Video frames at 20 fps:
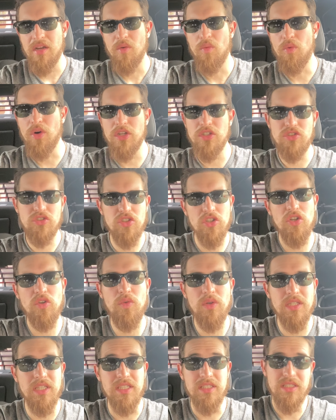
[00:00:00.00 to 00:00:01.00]

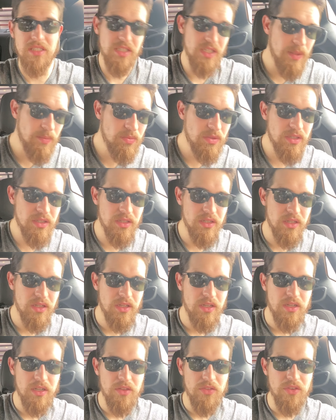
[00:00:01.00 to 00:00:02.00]
1-2 and then slip
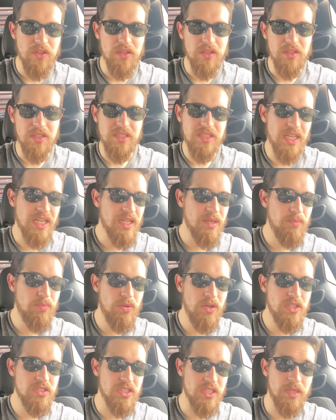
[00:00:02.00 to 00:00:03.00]
the second
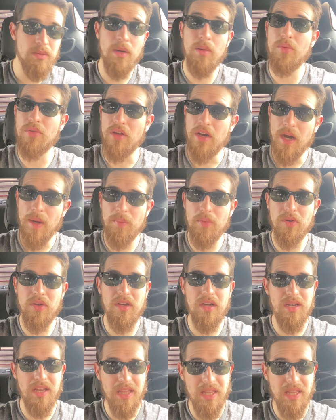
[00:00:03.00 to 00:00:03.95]
punch and come up with an uppercut.